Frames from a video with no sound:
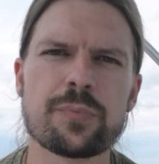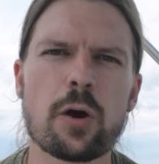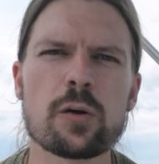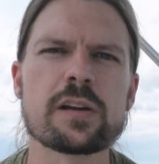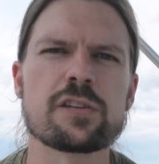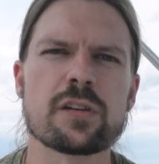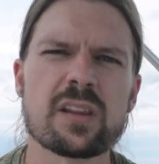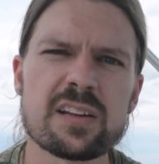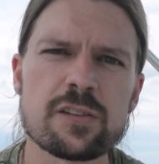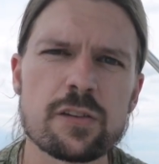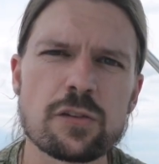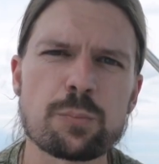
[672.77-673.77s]
Okay, so
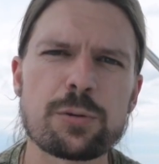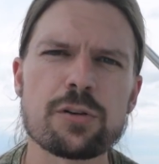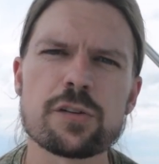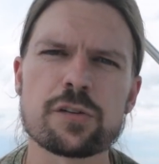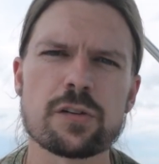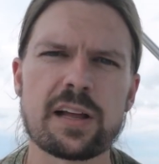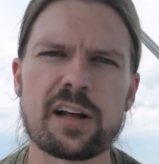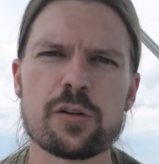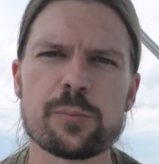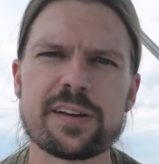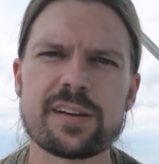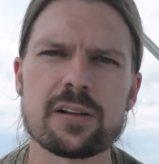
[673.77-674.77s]
that's the spiritual
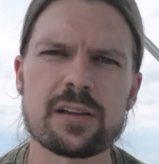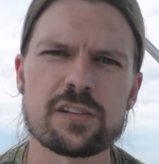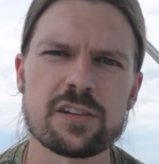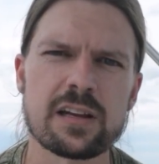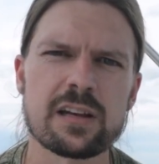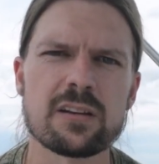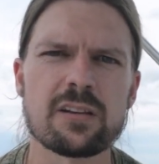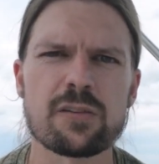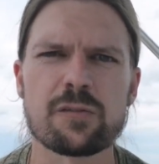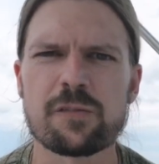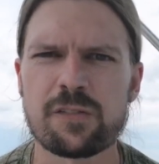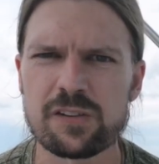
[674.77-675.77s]
element. Now let's get into the
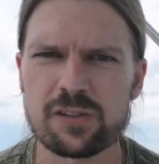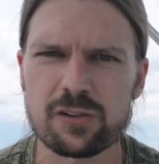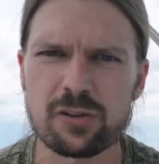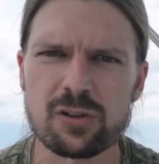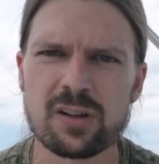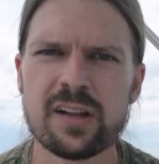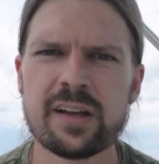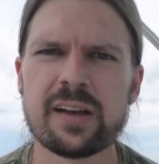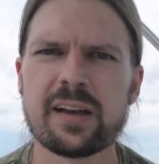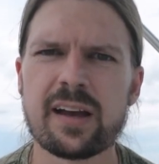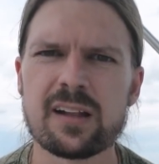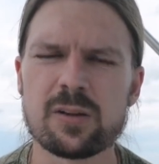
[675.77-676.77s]
physical
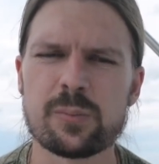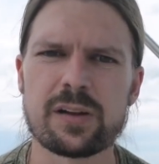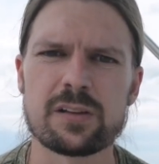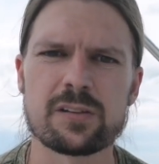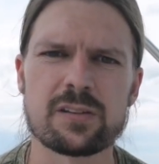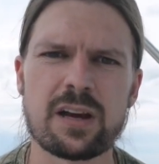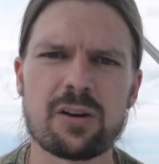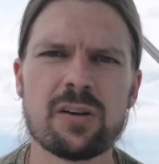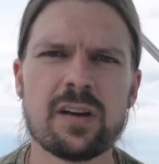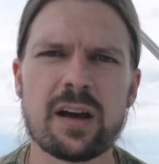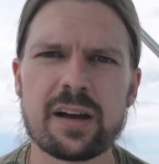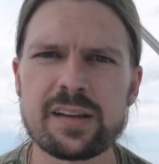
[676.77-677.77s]
elements. Now,
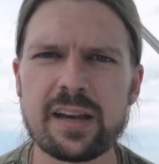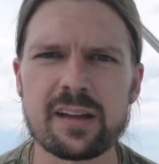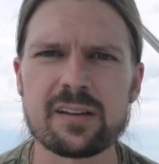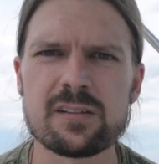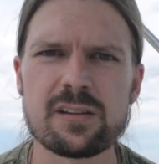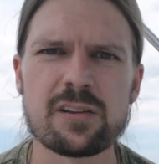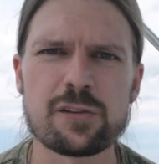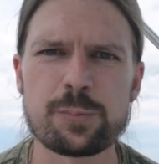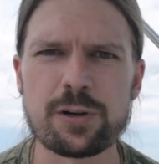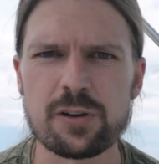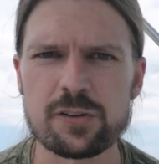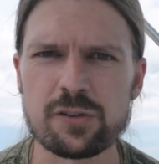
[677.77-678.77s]
again, the
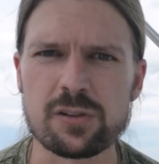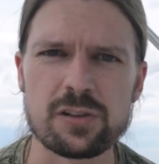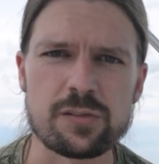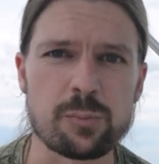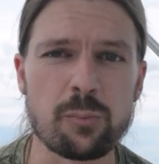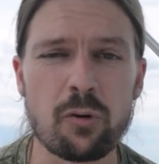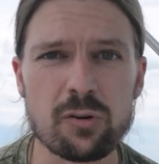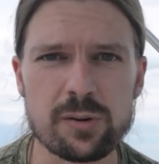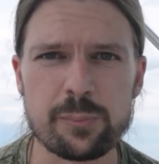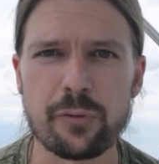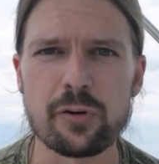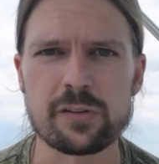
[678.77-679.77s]
spiritual is more
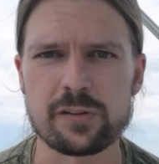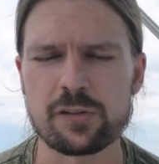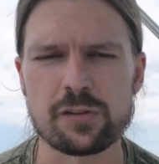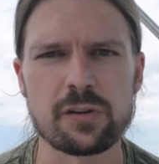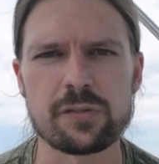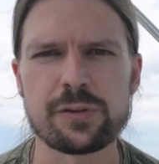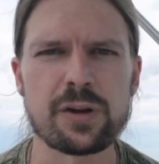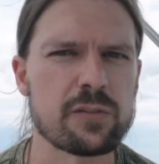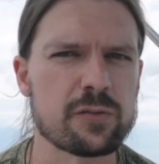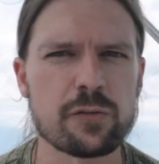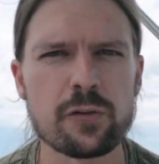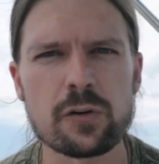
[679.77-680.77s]
important, so if you
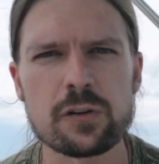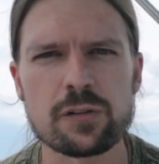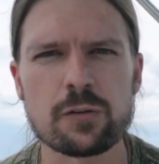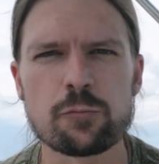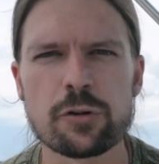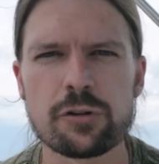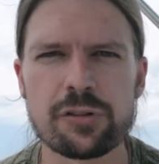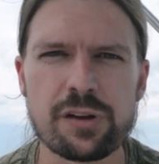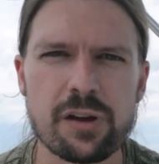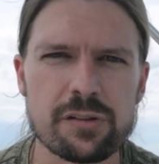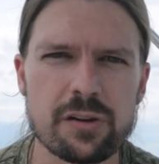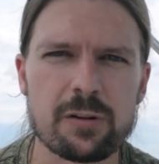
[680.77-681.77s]
have to focus on one or
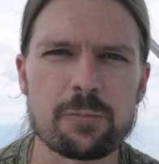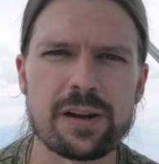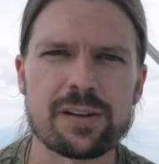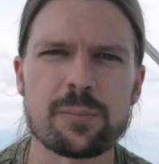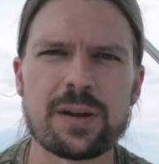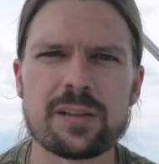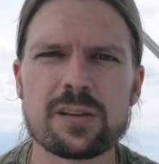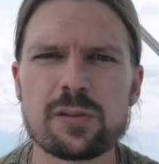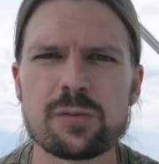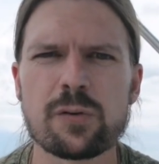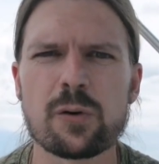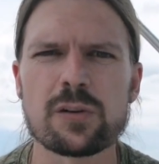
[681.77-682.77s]
the other, I'd recommend that
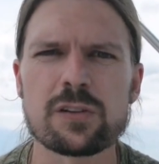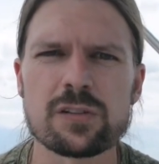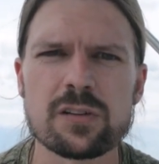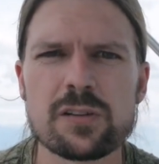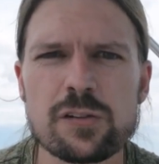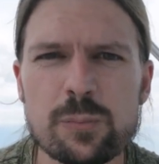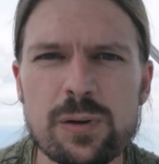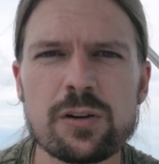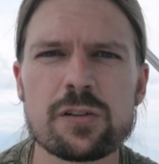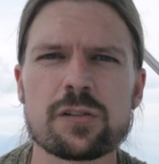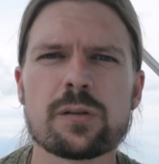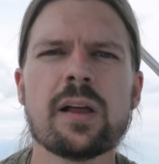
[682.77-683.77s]
you focus on the
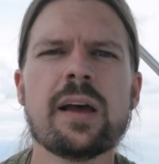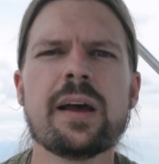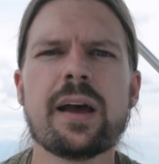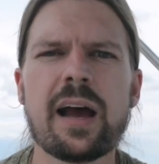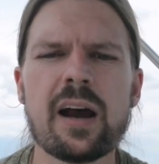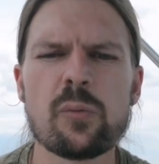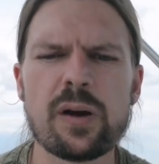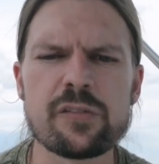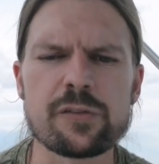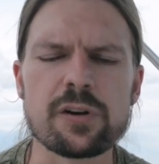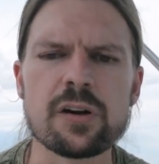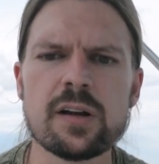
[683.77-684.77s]
spiritual.
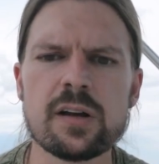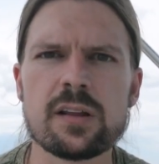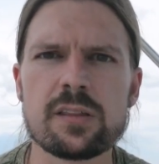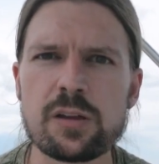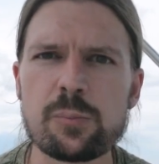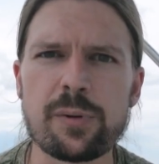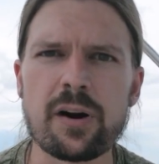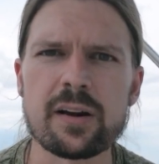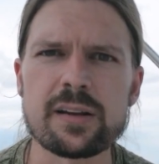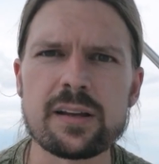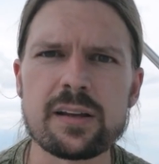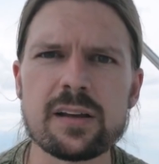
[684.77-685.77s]
However, the
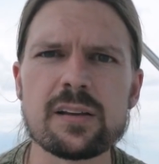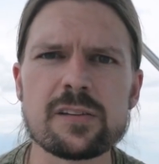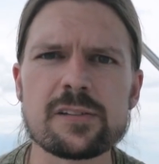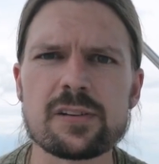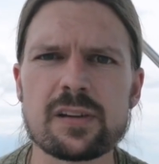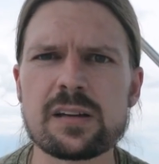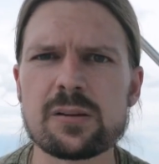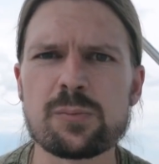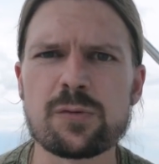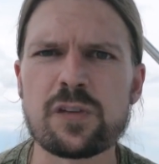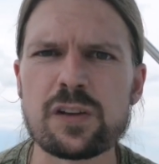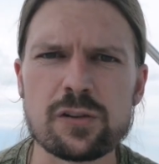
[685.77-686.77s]
body is a
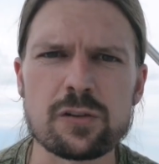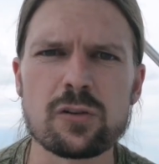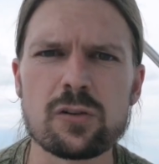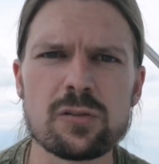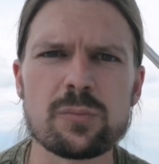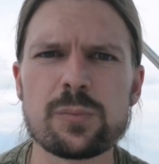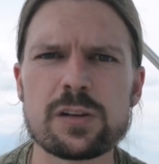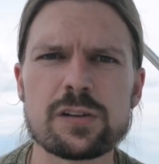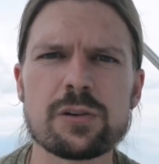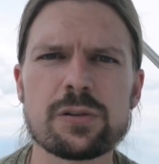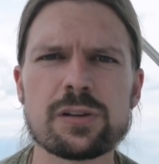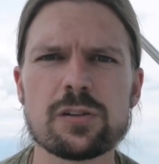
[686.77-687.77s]
physical
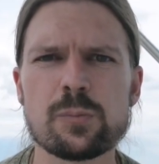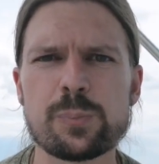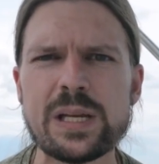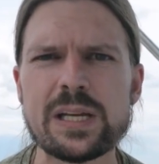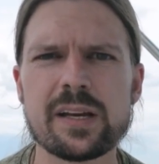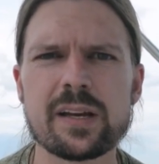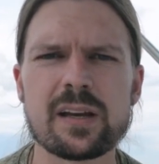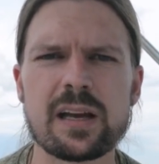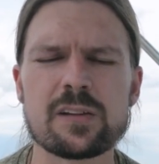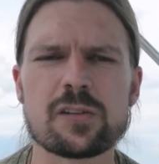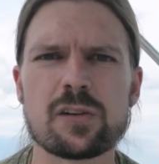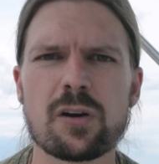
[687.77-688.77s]
material being,
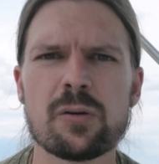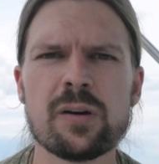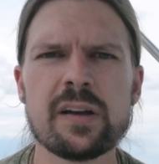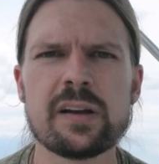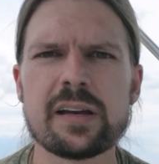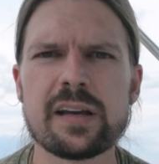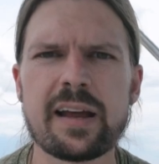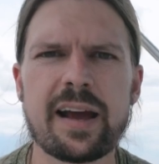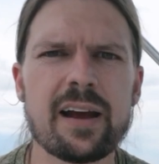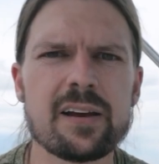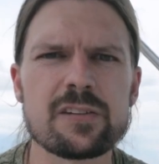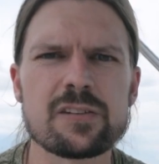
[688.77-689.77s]
and so it
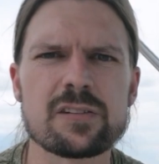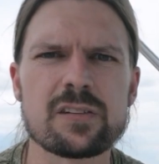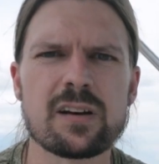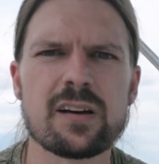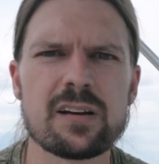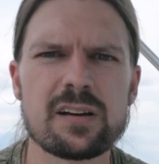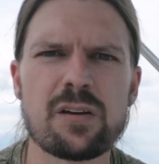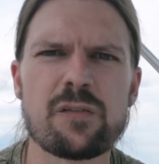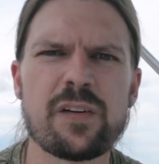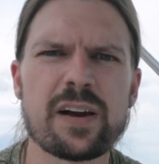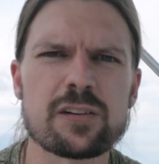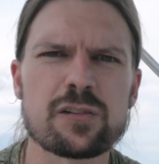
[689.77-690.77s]
has uh,
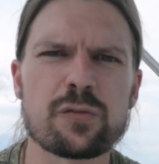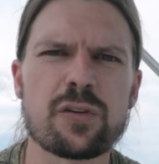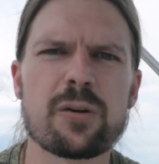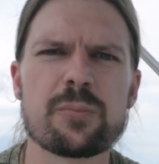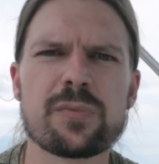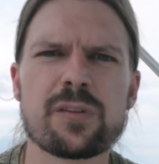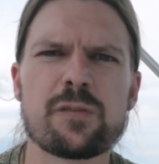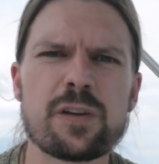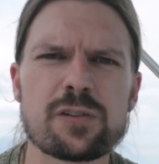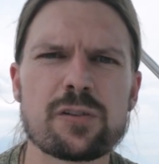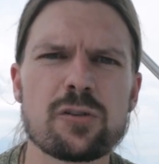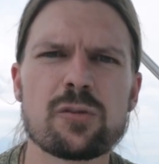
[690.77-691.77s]
effects from
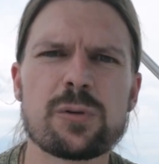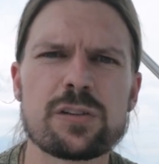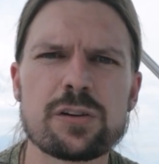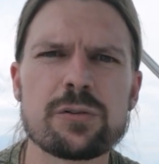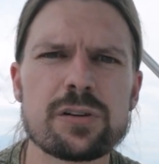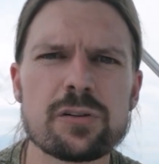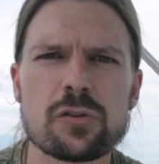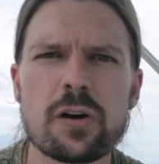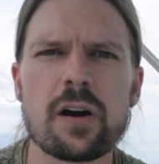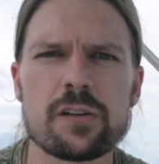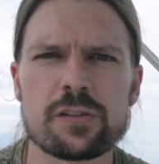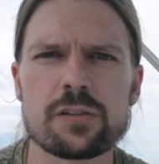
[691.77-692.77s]
physical material
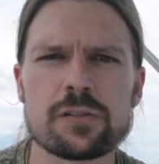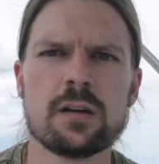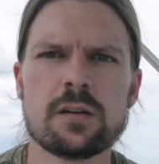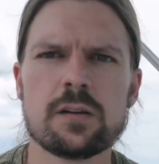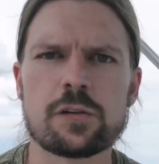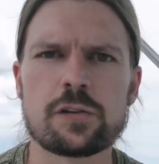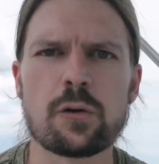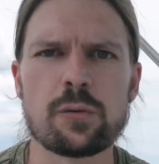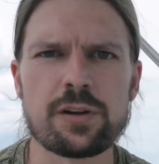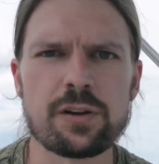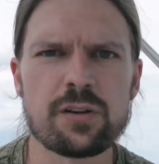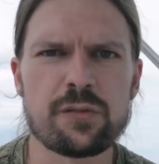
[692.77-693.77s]
causes. So
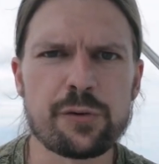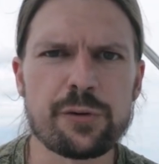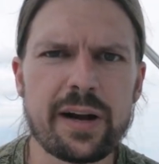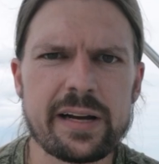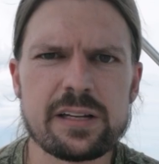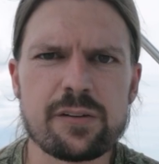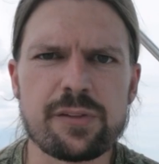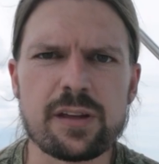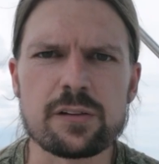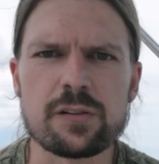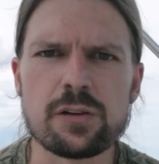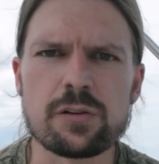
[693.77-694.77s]
there are a variety of
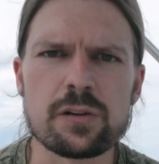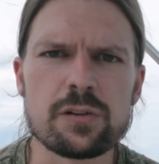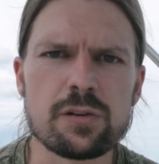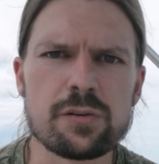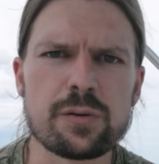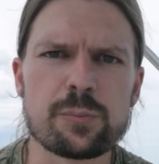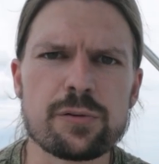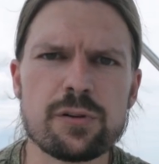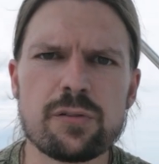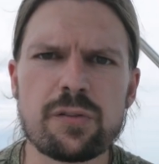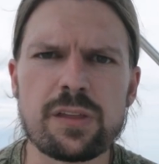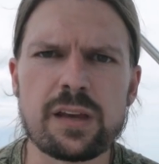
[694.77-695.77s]
things that you can do to
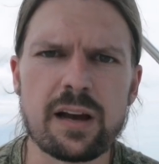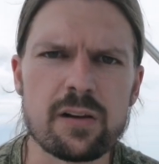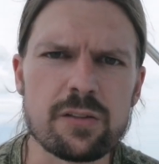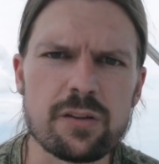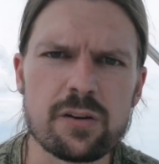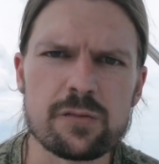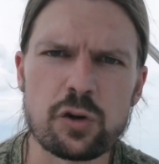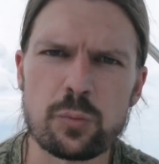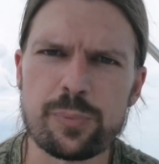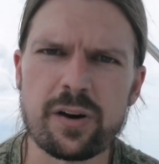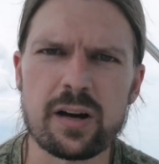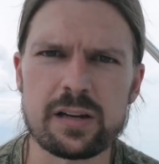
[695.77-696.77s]
improve the health of your
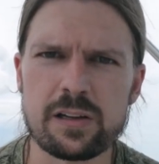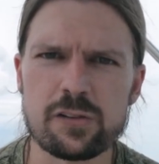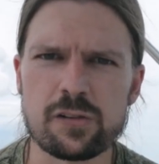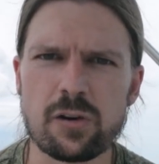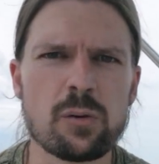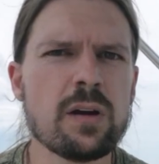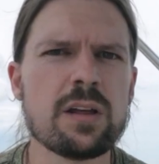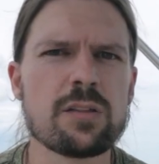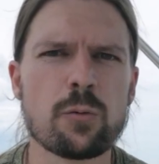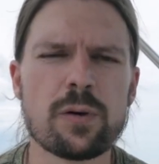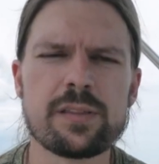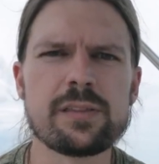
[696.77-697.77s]
body. So
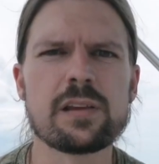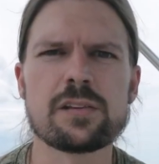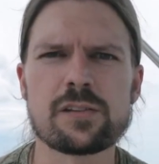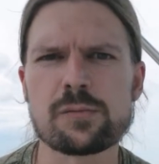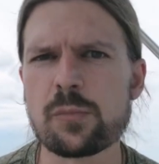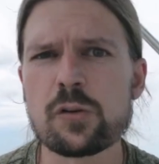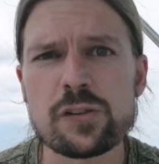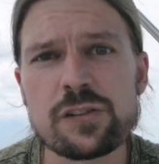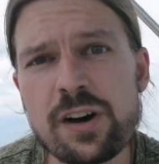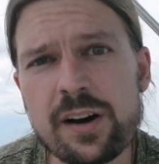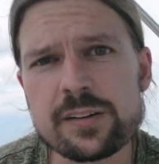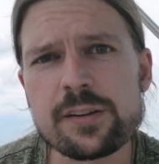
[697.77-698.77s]
the one that's most
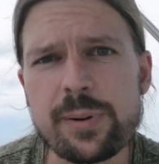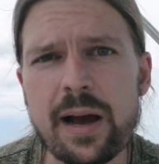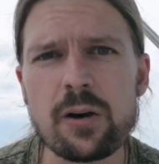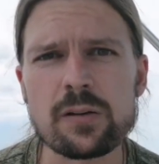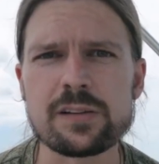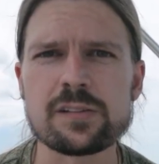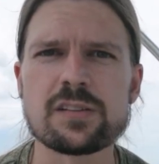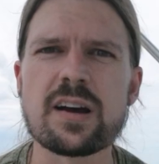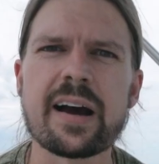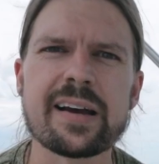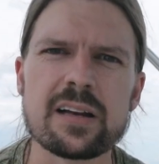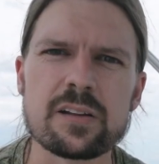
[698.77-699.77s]
talked about is
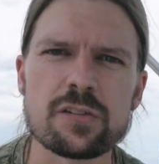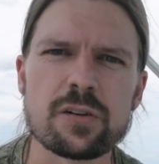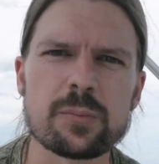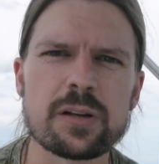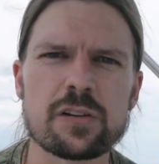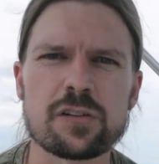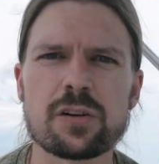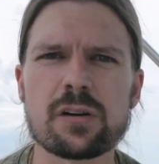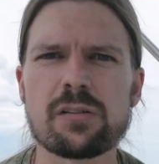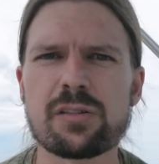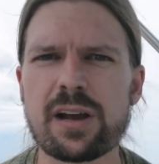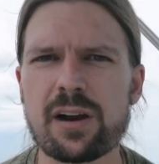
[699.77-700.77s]
diet. So I'm going to
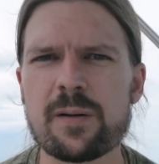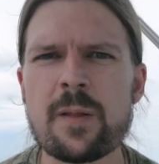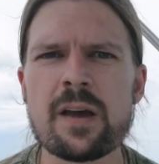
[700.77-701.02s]
start there.